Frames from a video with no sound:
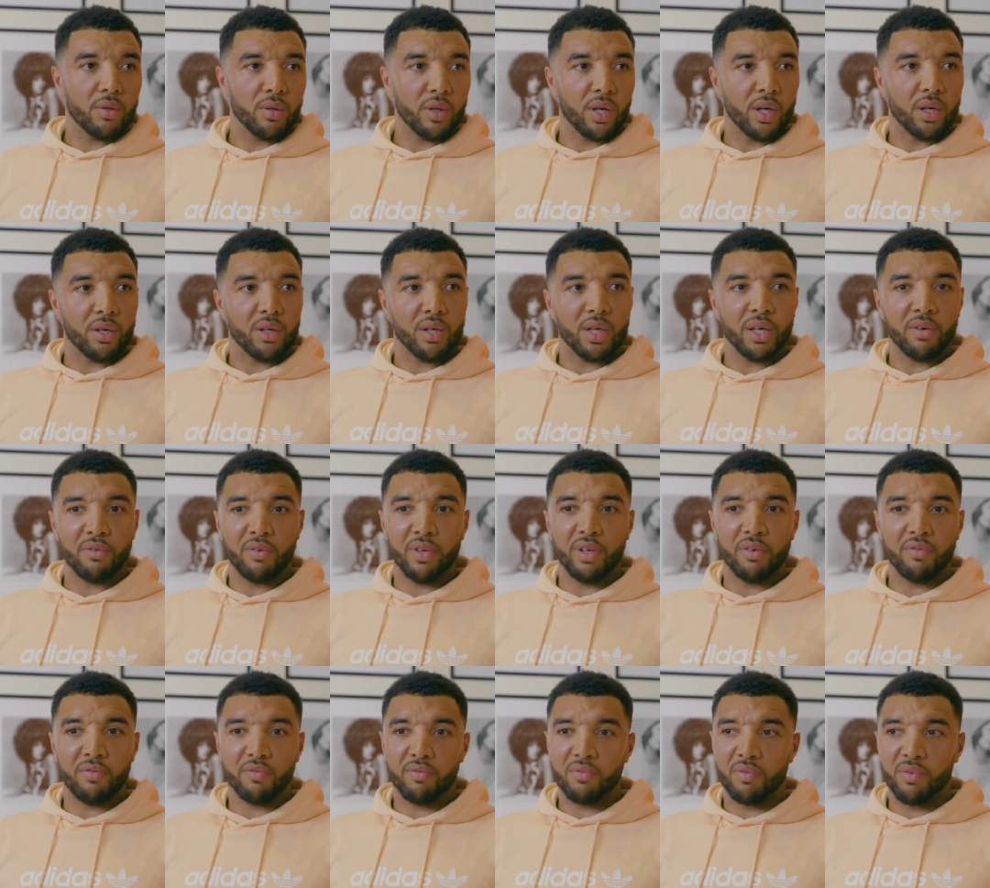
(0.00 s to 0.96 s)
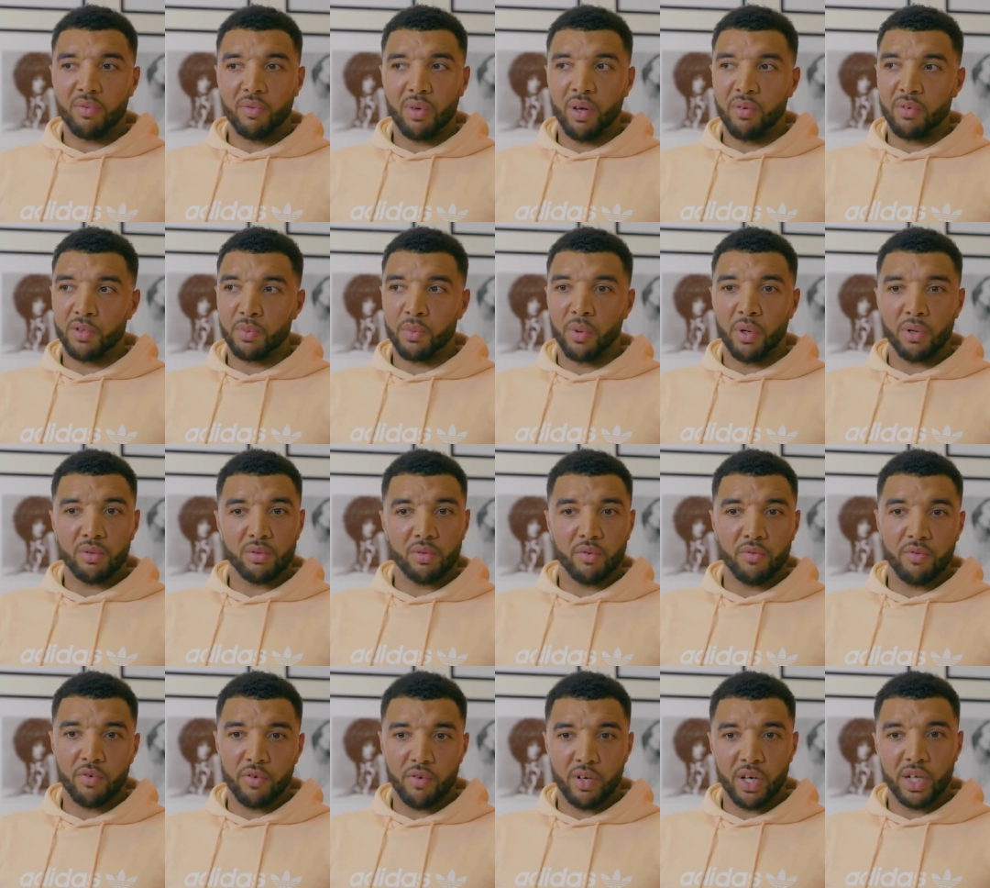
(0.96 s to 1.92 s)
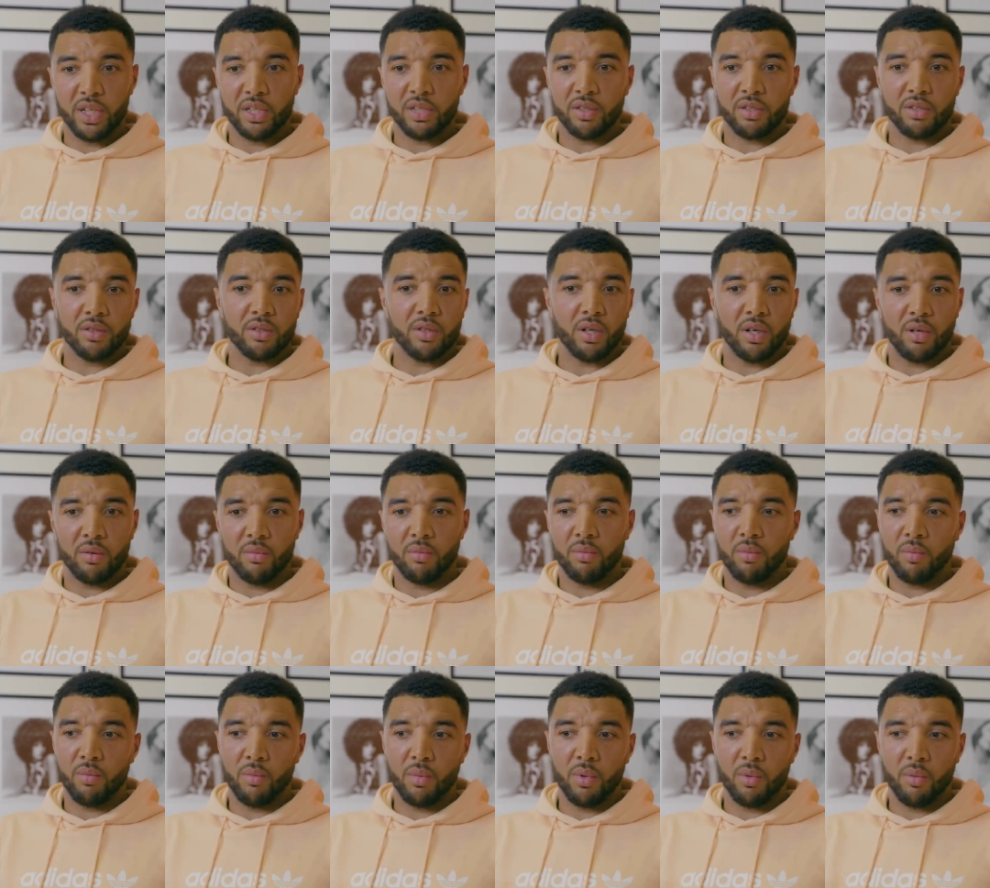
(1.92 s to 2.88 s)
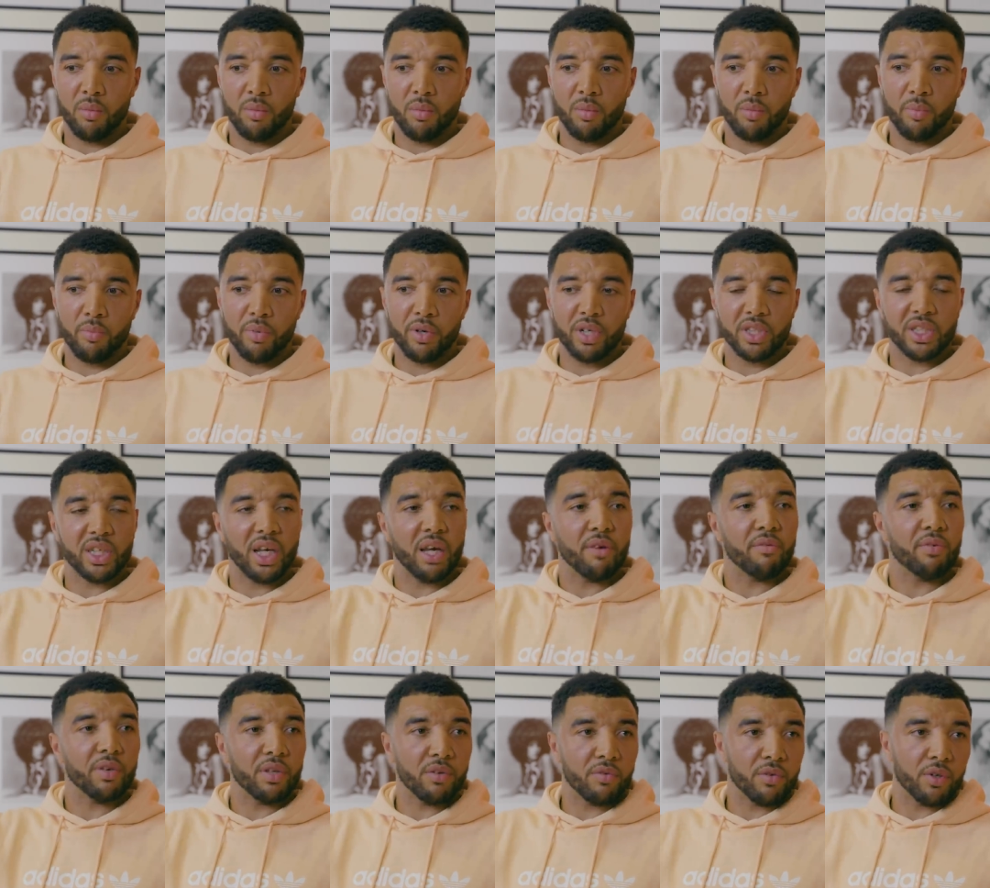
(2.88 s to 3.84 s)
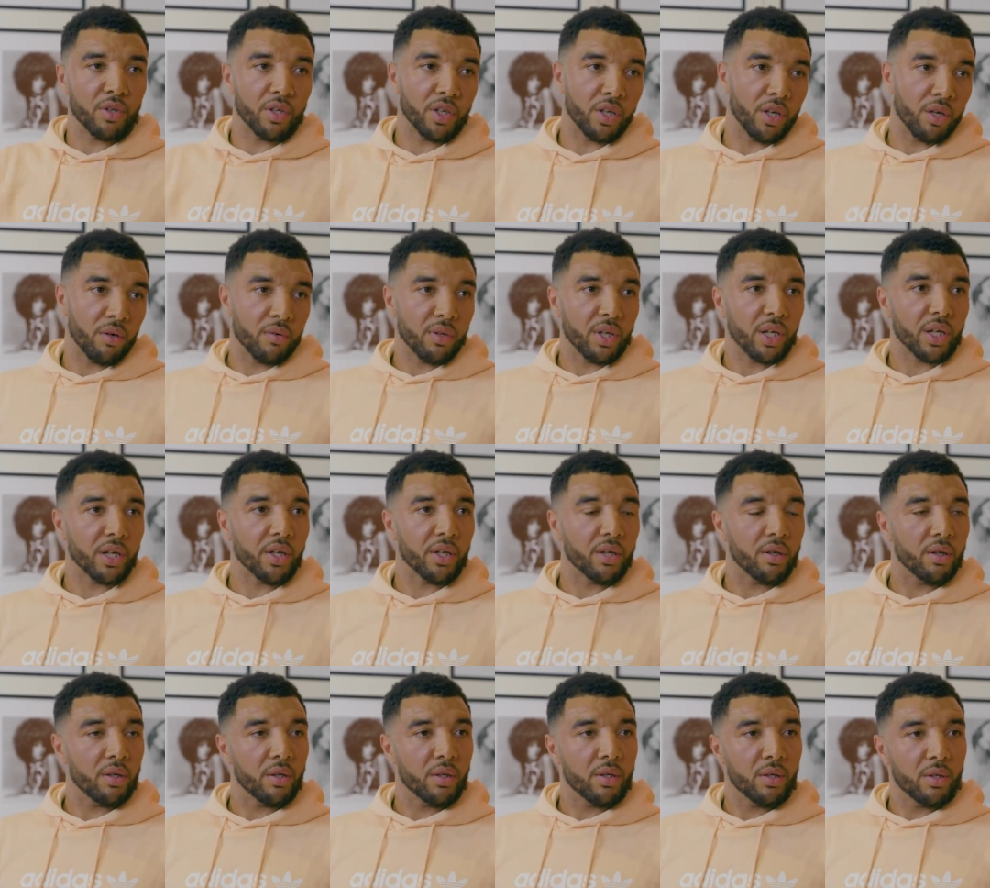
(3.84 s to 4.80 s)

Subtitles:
Like, even if I haven't spoken to him for ages. It's like, appreciate everything you've done, you know, thank you.